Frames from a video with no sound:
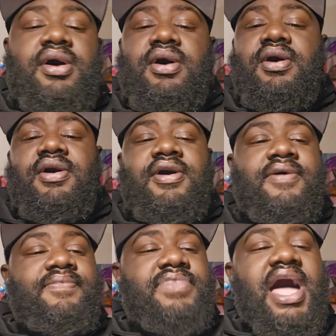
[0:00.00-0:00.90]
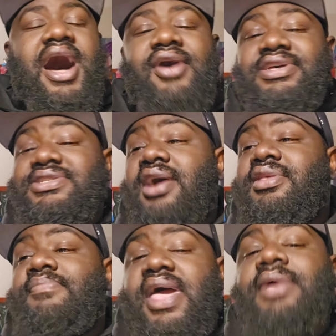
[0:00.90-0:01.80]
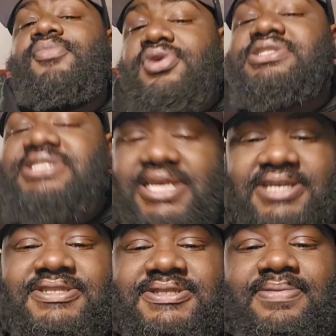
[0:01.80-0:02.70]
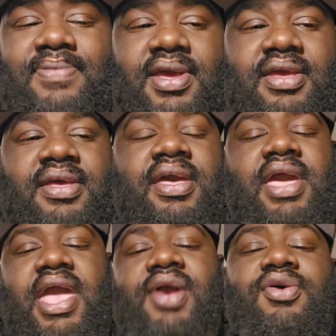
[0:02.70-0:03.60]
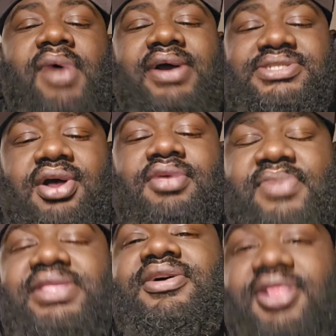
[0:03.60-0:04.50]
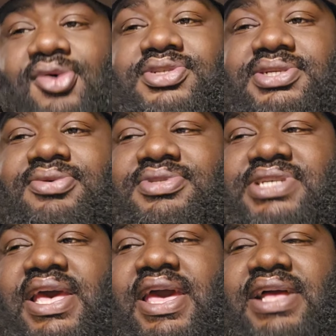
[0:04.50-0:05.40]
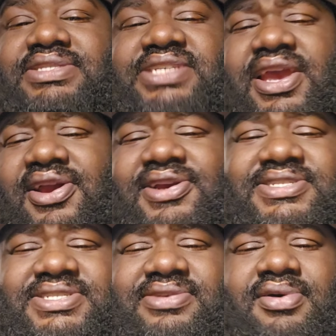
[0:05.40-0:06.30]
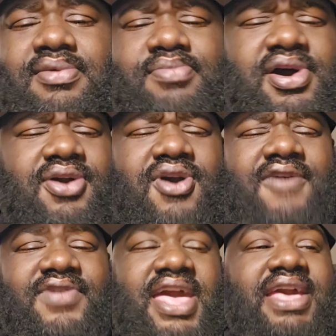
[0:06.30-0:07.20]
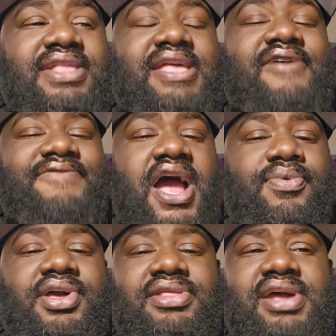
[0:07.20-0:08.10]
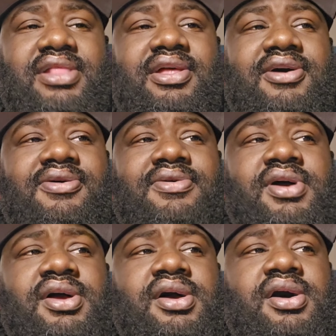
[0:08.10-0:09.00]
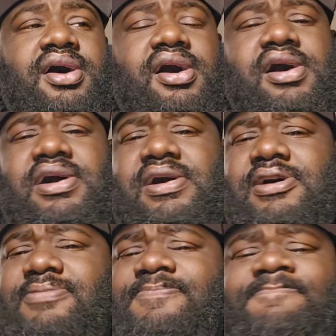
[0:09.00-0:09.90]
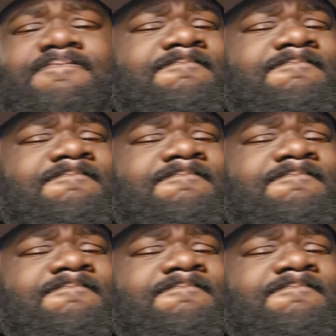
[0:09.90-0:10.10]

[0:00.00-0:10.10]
um, now it's starting to make more sense. Everybody's calling me delusional, saying Terence Bud Crawford can't get that fight with Canelo. Um,